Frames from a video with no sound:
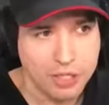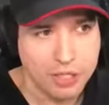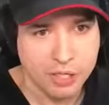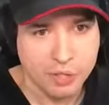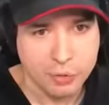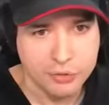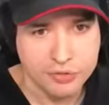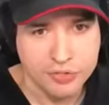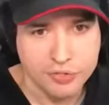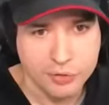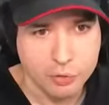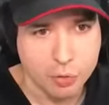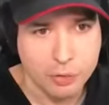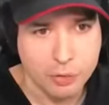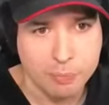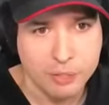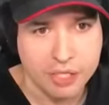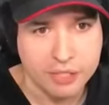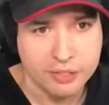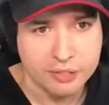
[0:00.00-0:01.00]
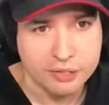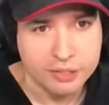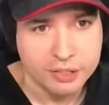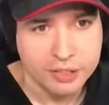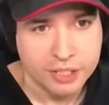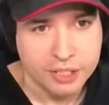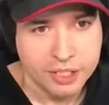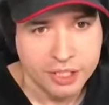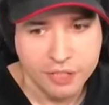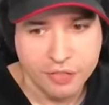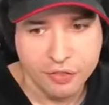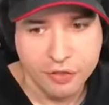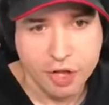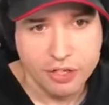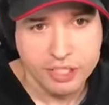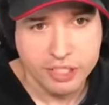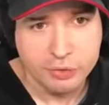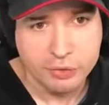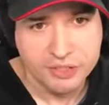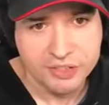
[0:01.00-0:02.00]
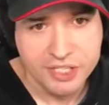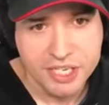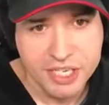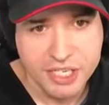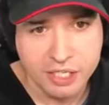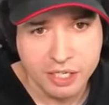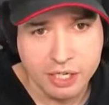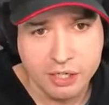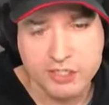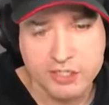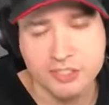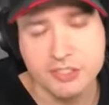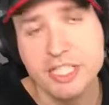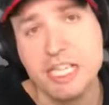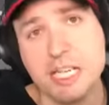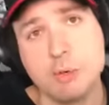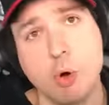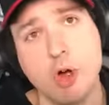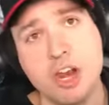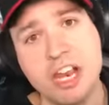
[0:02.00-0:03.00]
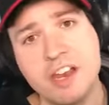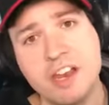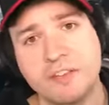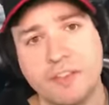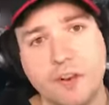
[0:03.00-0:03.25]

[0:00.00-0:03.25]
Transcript: there goes the scorpion. He thought he could sneak in, sneak one in